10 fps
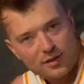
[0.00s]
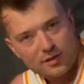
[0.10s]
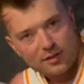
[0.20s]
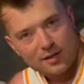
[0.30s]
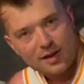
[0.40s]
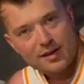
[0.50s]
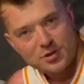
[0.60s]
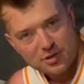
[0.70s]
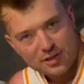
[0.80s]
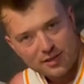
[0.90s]
Oh.
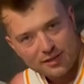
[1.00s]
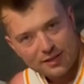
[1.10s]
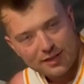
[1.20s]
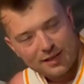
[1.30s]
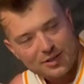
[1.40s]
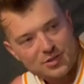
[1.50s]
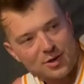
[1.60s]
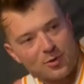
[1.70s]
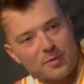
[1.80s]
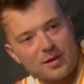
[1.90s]
Initially. Oh. So
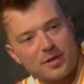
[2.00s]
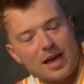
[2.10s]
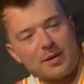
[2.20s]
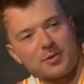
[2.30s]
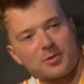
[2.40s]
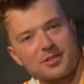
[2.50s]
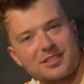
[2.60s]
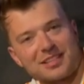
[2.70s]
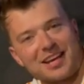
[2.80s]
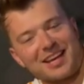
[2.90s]
what made me happy
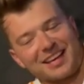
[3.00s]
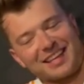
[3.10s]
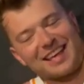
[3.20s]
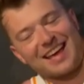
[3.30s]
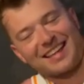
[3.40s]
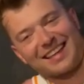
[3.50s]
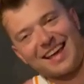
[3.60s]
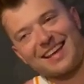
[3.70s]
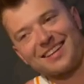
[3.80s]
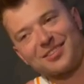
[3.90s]
was
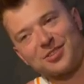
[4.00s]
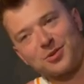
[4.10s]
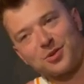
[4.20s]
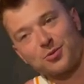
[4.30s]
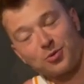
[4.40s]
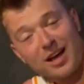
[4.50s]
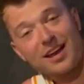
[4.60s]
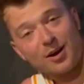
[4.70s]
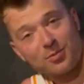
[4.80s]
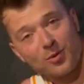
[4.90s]
getting to the right
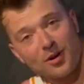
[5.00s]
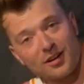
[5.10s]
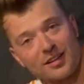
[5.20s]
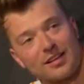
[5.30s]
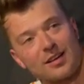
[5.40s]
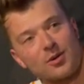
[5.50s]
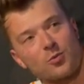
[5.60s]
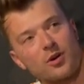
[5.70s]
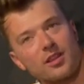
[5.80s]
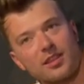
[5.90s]
airport and
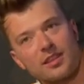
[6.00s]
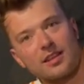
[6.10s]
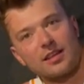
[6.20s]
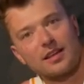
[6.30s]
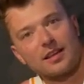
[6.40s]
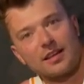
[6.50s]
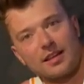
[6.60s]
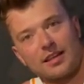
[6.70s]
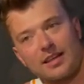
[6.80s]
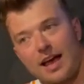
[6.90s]
actually making your
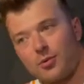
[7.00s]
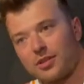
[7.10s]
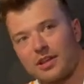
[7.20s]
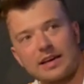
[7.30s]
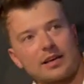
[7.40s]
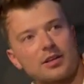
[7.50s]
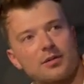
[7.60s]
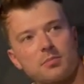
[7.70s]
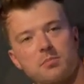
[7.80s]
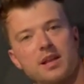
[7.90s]
flight. Yeah, with like
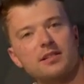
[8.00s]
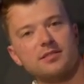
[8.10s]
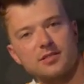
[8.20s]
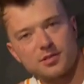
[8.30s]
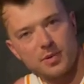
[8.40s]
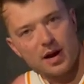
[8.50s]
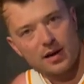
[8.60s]
minutes to spare.